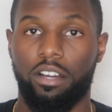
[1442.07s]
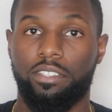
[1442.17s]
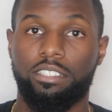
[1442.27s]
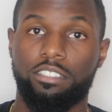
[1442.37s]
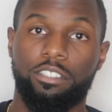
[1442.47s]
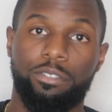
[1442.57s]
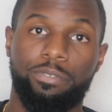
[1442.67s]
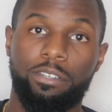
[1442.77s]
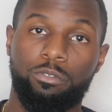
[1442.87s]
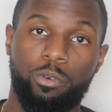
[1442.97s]
this is the
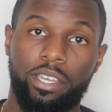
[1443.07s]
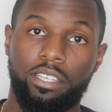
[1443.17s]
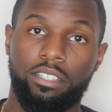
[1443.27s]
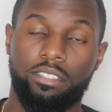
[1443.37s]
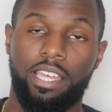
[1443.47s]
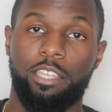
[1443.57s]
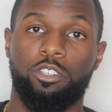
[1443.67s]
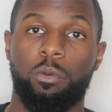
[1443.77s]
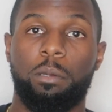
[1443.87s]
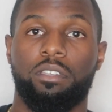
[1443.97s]
fifth way that
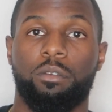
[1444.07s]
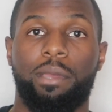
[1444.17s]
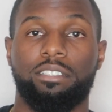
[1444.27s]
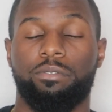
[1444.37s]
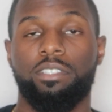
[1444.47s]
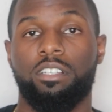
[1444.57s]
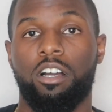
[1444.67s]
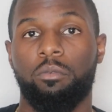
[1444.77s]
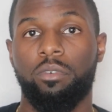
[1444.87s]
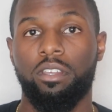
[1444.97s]
you can make passive
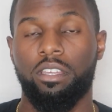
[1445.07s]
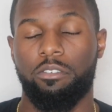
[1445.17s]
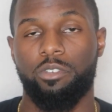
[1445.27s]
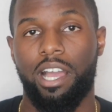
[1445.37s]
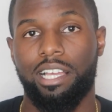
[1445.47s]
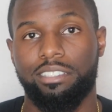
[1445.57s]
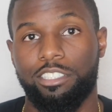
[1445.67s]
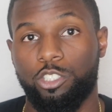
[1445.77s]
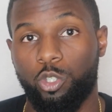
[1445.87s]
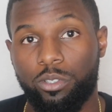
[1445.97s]
income. If you guys
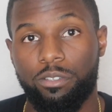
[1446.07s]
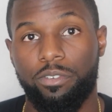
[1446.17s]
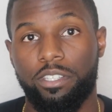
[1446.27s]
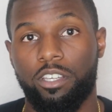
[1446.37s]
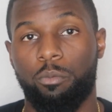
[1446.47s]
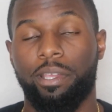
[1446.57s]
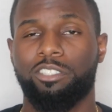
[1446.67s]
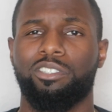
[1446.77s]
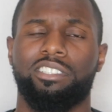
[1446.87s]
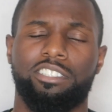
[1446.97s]
enjoyed the video, make
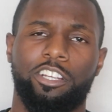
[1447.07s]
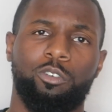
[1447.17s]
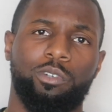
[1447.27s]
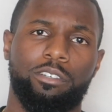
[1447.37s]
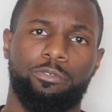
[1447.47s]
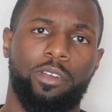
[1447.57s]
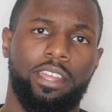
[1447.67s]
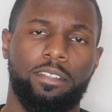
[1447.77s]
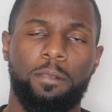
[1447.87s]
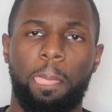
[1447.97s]
sure to share it with a
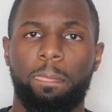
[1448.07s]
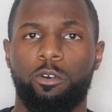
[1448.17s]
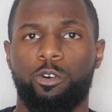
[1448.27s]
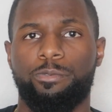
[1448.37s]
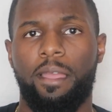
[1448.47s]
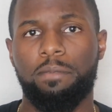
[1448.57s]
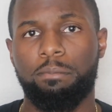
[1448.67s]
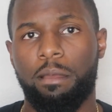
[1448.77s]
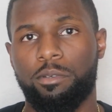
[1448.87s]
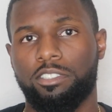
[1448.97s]
friend or family
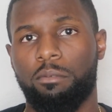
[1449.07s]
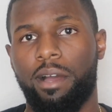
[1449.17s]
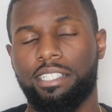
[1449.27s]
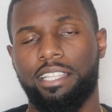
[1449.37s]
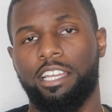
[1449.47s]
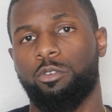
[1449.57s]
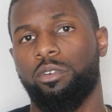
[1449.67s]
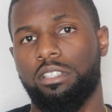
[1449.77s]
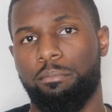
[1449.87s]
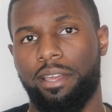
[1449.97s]
member, somebody that could
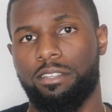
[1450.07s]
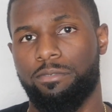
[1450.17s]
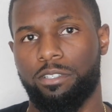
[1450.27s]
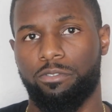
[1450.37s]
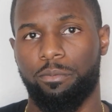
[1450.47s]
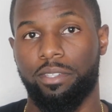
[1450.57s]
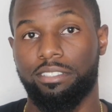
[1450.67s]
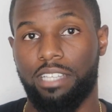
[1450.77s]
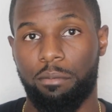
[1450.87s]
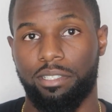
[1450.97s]
really benefit from
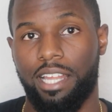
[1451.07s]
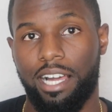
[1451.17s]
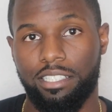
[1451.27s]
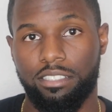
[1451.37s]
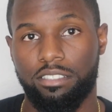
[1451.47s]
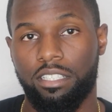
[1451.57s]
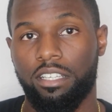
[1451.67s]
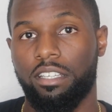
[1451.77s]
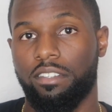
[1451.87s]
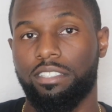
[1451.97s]
this type of knowledge.
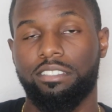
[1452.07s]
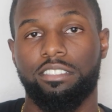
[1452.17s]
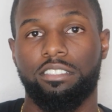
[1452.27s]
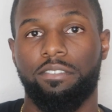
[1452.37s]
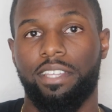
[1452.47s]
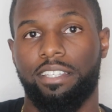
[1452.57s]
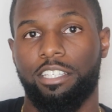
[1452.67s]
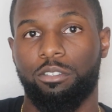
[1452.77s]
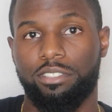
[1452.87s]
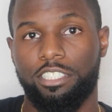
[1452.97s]
This is the stuff that they
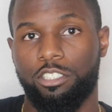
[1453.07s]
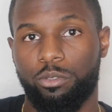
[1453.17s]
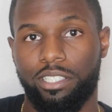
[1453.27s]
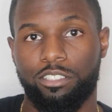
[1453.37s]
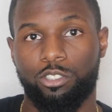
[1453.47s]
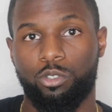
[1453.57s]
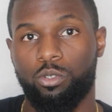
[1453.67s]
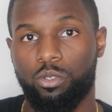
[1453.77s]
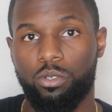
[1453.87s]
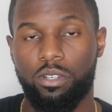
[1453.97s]
don't teach you in
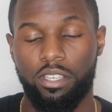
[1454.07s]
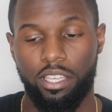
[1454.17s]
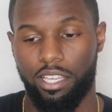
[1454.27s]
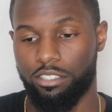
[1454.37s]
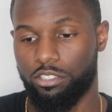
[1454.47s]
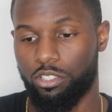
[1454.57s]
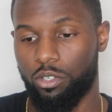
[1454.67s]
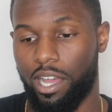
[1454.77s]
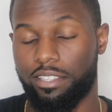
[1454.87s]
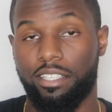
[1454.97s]
school. And
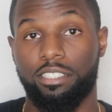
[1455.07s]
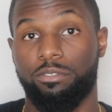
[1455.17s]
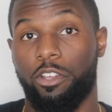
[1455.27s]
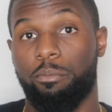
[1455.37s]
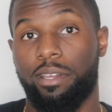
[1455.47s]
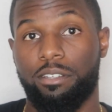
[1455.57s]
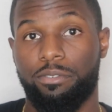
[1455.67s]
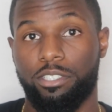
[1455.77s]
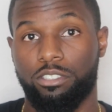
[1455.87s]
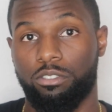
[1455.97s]
so I think it's very
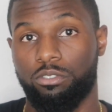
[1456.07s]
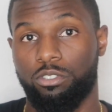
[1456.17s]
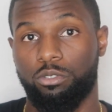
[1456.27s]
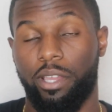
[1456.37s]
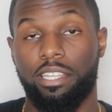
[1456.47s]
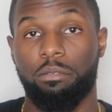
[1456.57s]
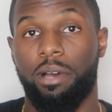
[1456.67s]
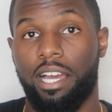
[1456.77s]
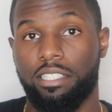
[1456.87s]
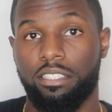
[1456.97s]
beneficial to
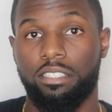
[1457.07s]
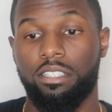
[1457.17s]
anybody